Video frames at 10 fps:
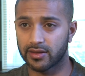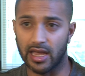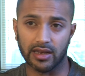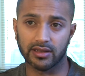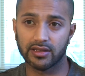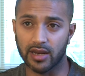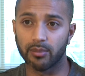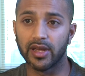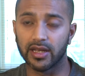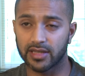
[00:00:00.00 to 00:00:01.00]
10
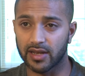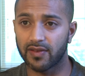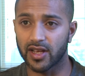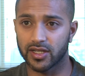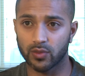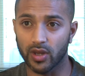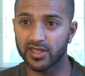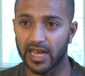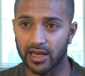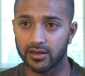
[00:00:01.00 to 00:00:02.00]
flashes 1
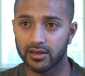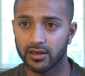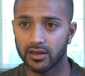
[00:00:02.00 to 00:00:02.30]
second.